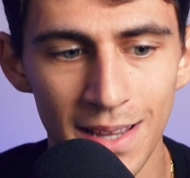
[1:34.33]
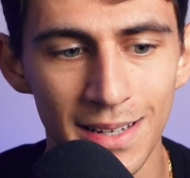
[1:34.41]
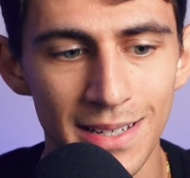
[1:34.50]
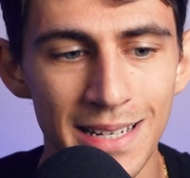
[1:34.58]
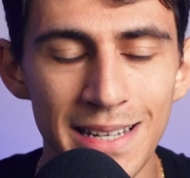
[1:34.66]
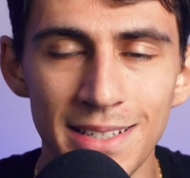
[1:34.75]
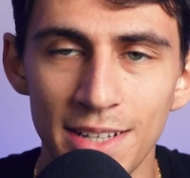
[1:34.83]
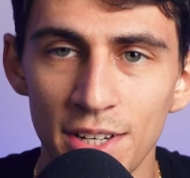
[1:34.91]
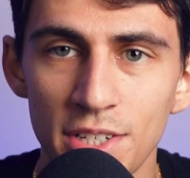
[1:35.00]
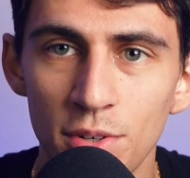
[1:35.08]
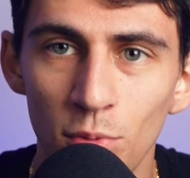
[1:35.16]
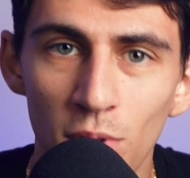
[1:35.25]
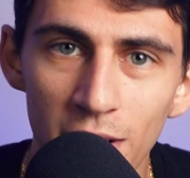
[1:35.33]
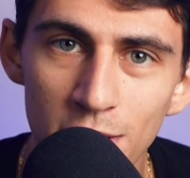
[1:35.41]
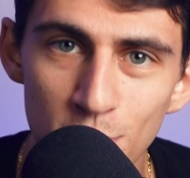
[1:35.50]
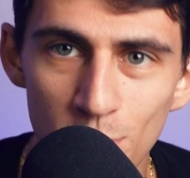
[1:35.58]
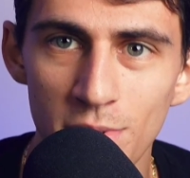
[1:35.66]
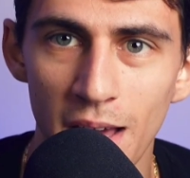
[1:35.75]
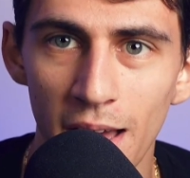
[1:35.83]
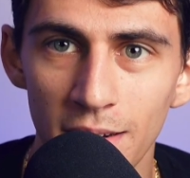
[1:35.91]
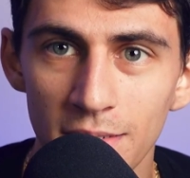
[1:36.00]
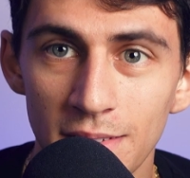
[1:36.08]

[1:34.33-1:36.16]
because he doesn't want to do that.